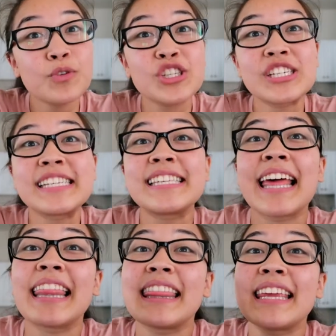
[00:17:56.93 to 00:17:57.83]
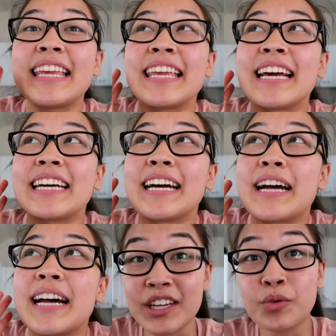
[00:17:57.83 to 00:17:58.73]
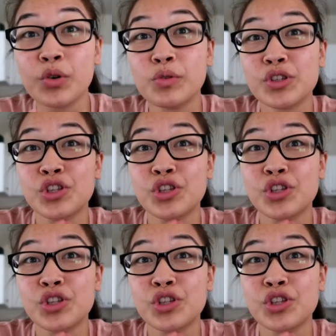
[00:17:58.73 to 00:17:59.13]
which is the sequel